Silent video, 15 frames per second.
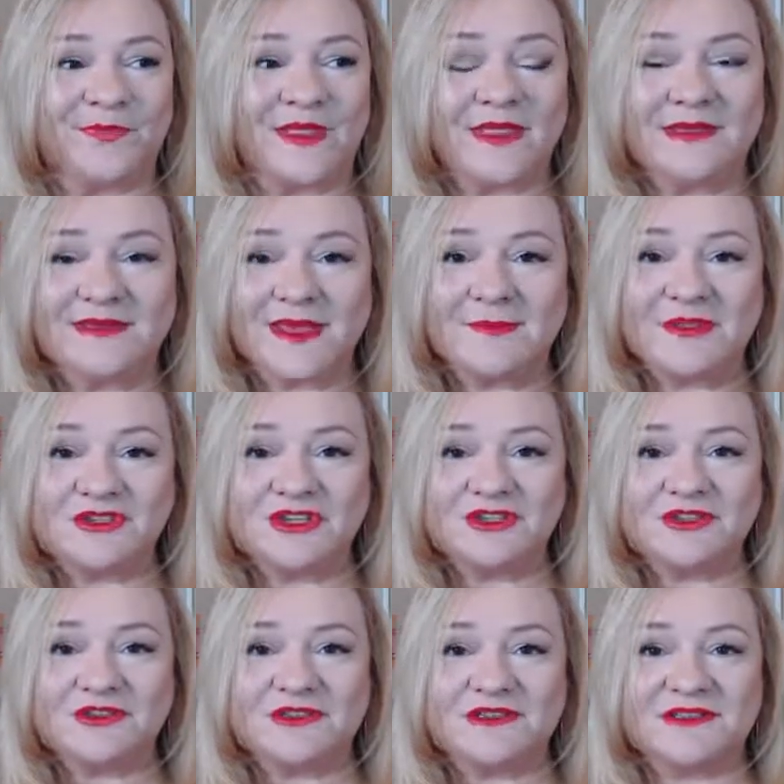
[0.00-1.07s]
damaging
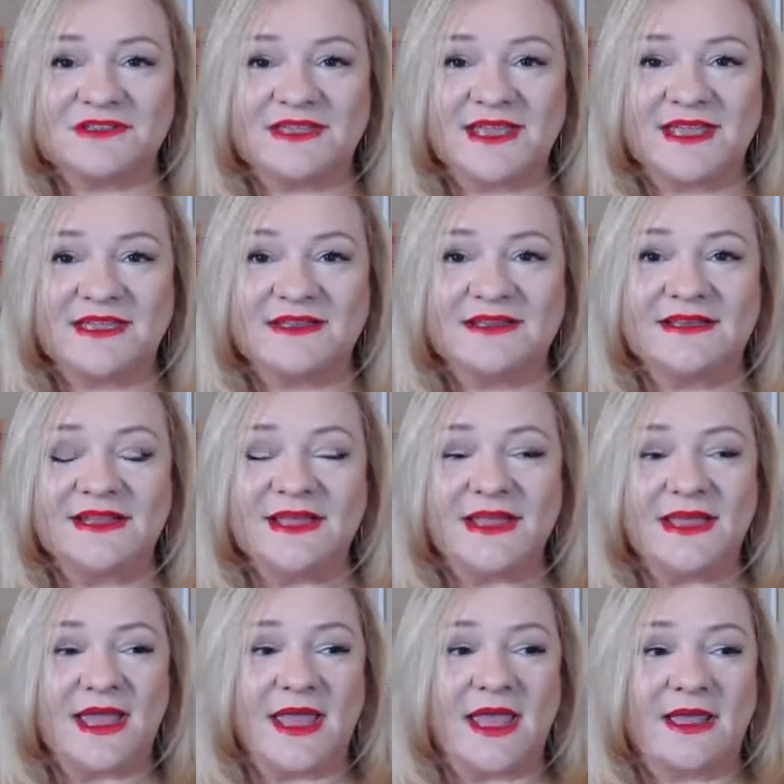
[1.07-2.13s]
to the skin
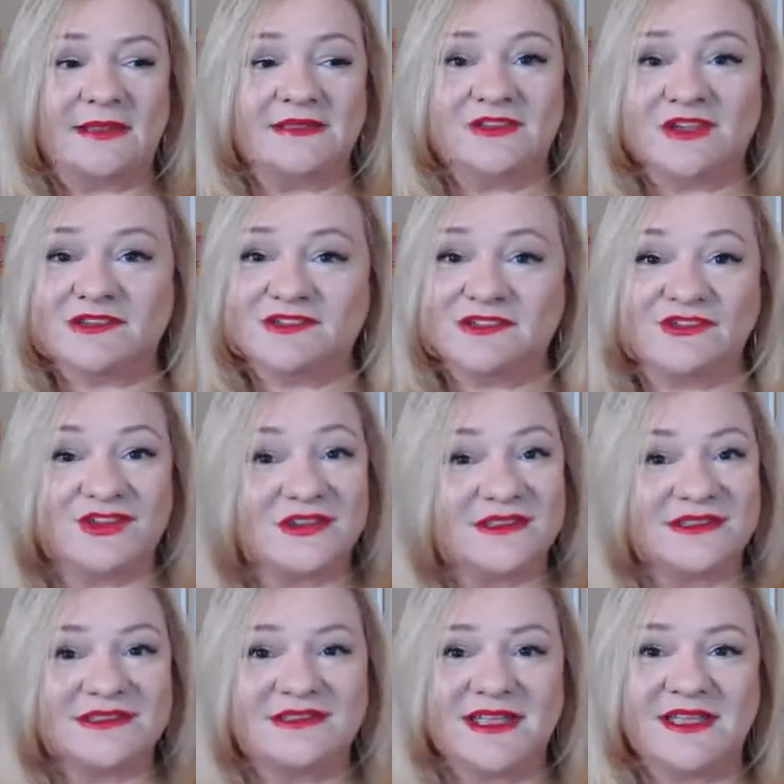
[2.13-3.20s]
and just
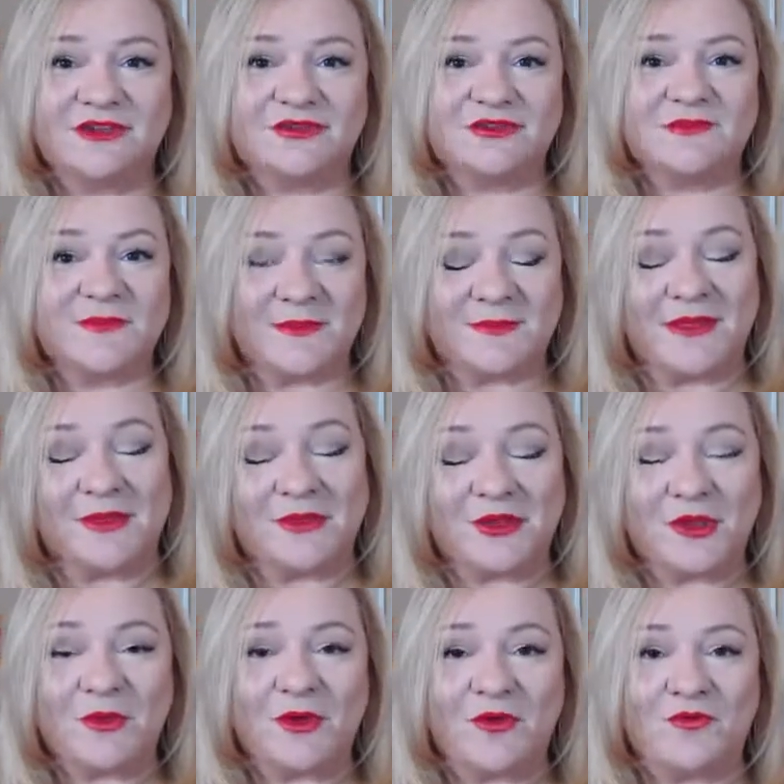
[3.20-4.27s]
as dangerous, but
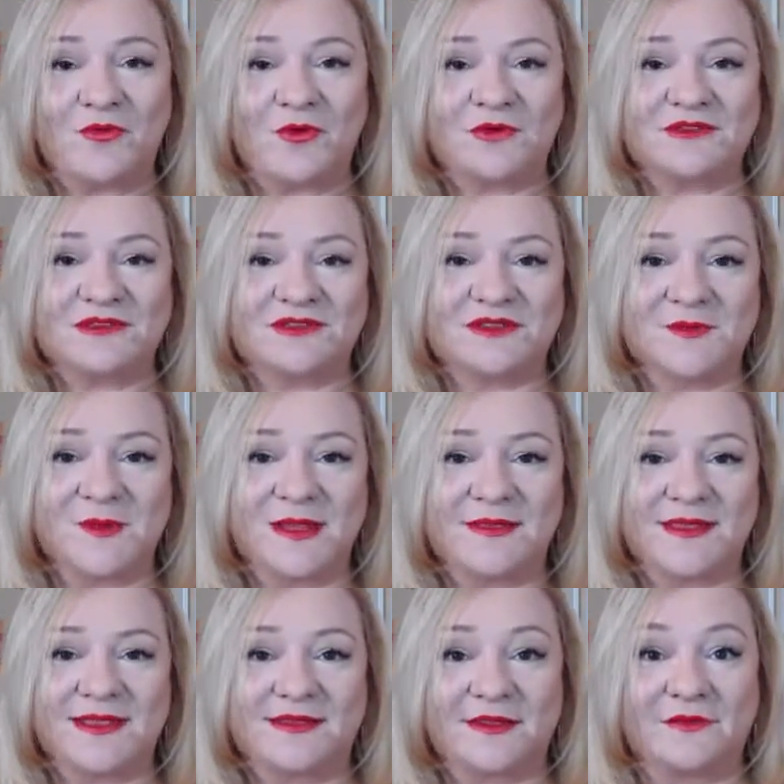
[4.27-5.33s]
melanoma, of course, is the one
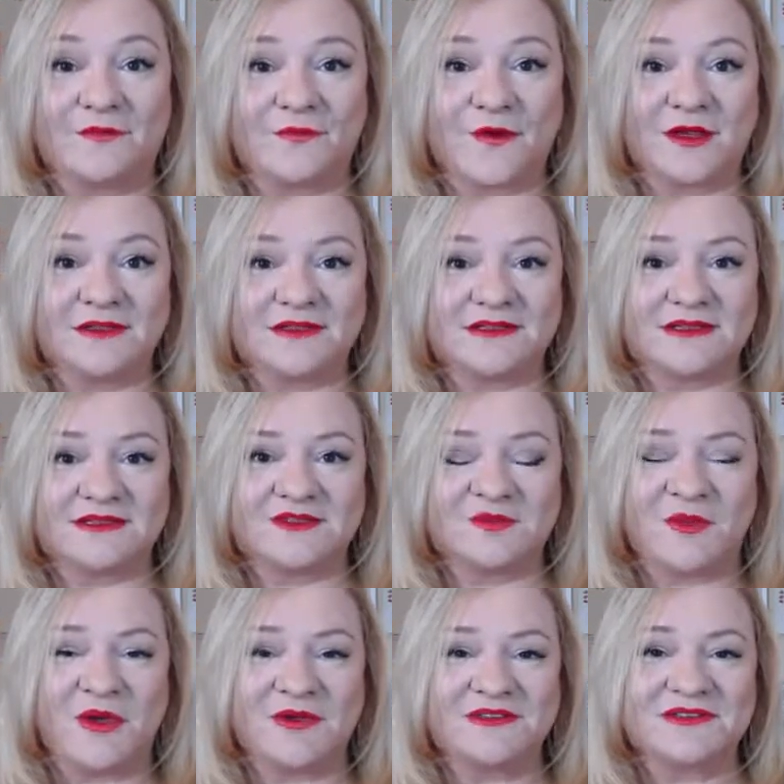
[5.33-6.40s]
that frightens us the
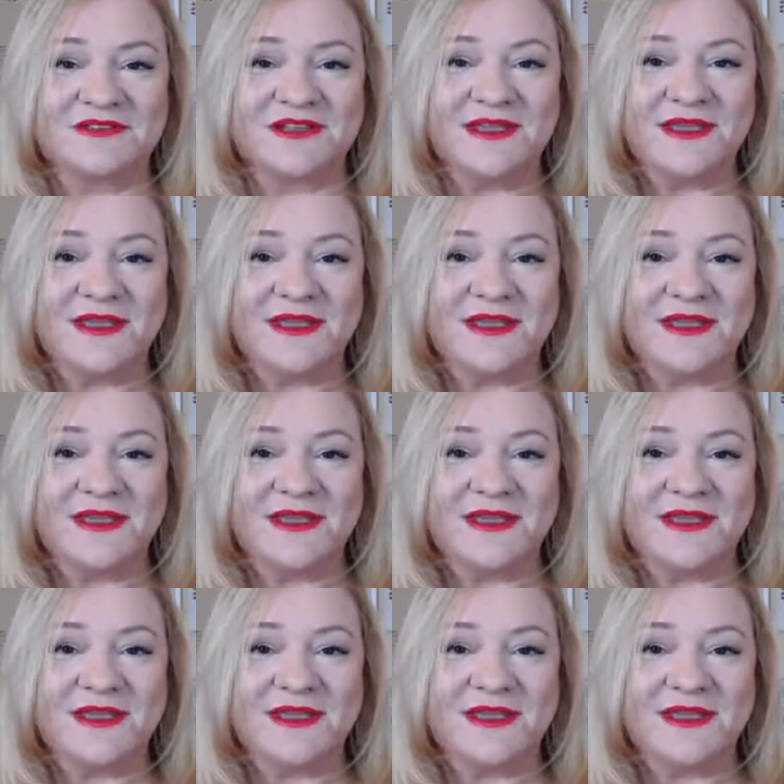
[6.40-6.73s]
most